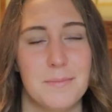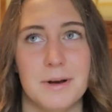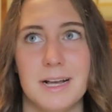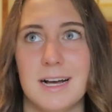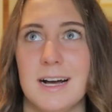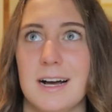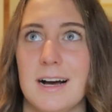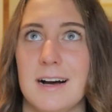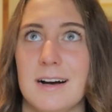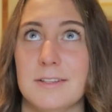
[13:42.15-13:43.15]
But
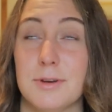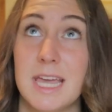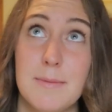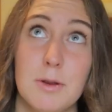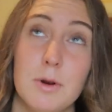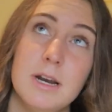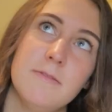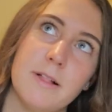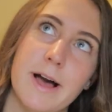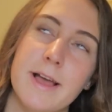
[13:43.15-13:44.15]
uh, so I came in wanting to
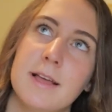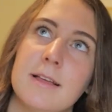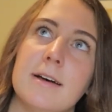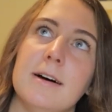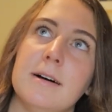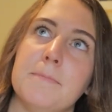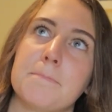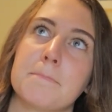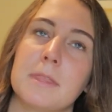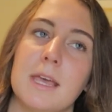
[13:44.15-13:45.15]
fly, um,
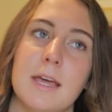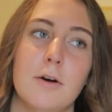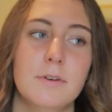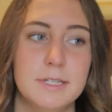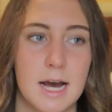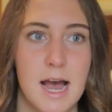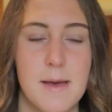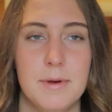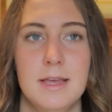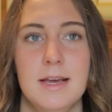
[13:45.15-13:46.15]
and over
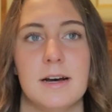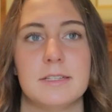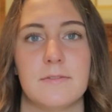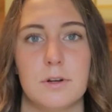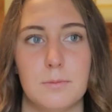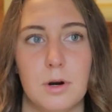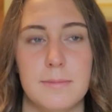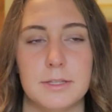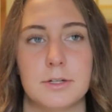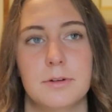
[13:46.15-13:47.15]
time, as I've learned more
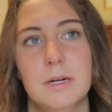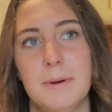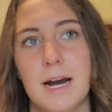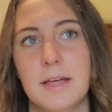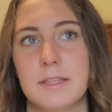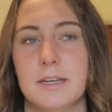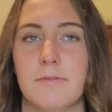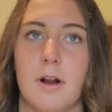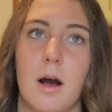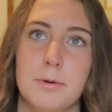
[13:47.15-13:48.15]
about the career path and
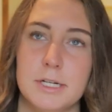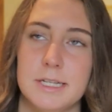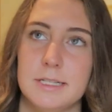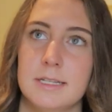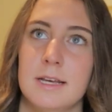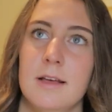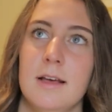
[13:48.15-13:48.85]
different options,